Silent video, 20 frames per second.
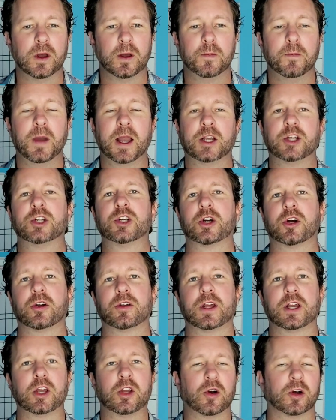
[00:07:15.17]
make sure
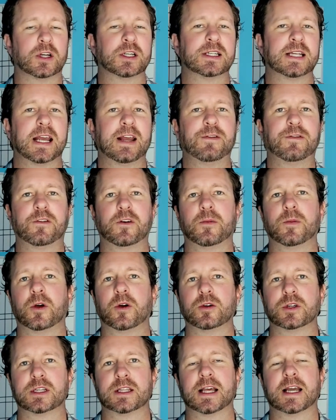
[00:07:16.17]
that you're safe from
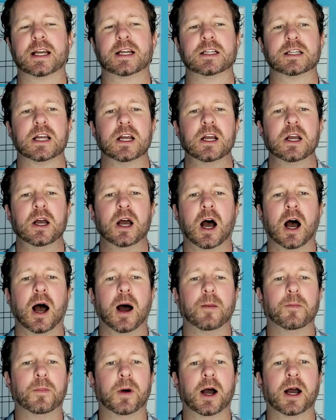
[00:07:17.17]
those things.
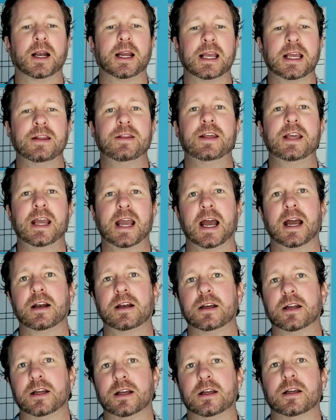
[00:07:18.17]
But in the
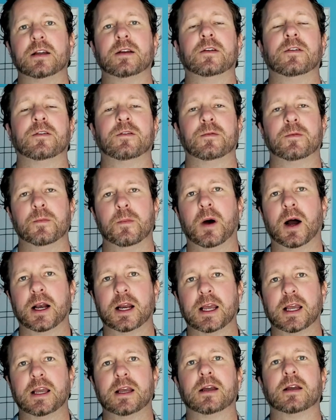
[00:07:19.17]
end,
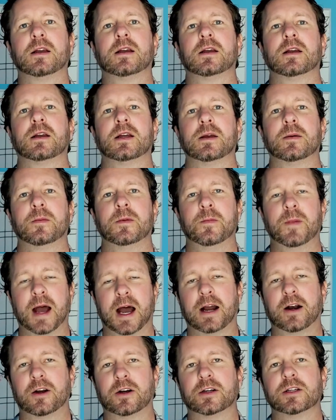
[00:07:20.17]
money
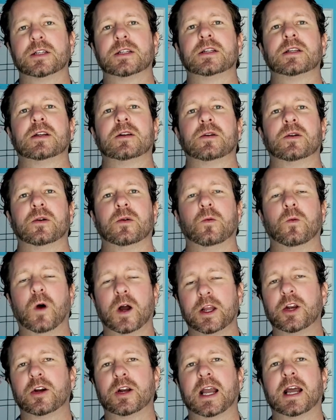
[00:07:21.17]
matters,
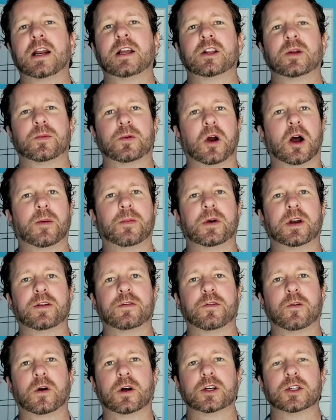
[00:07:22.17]
what you're getting the property
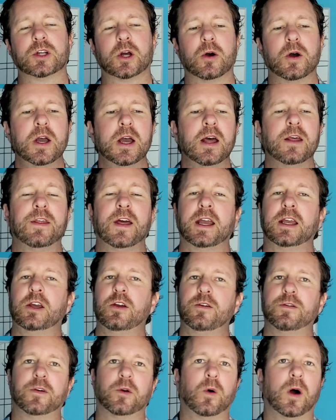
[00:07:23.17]
for. So thank
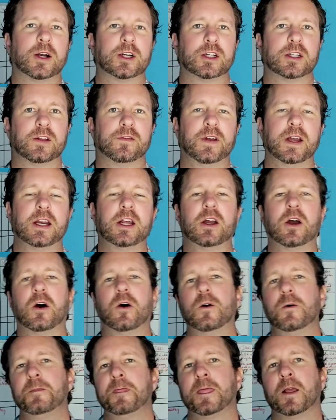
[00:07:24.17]
you for watching the
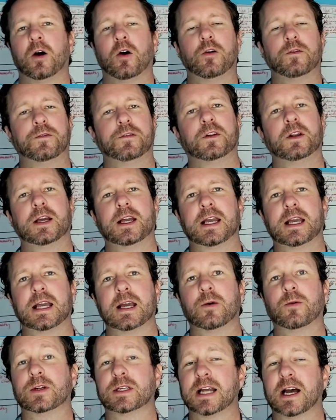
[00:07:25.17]
video. Hopefully
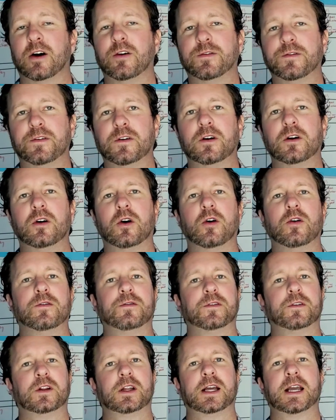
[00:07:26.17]
it was helpful.
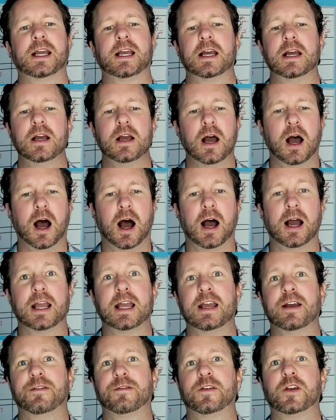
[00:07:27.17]
Hopefully
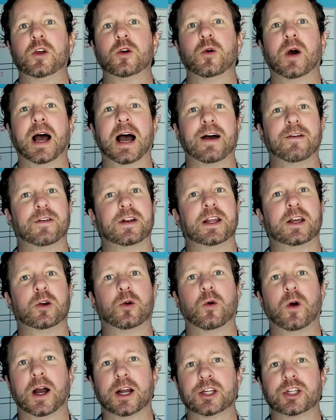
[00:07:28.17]
if you have any
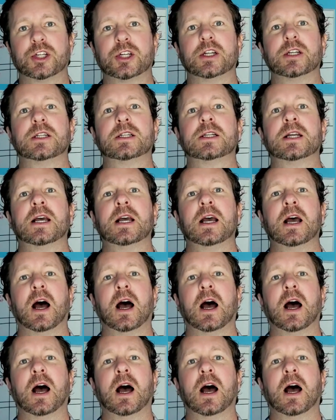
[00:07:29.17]
questions,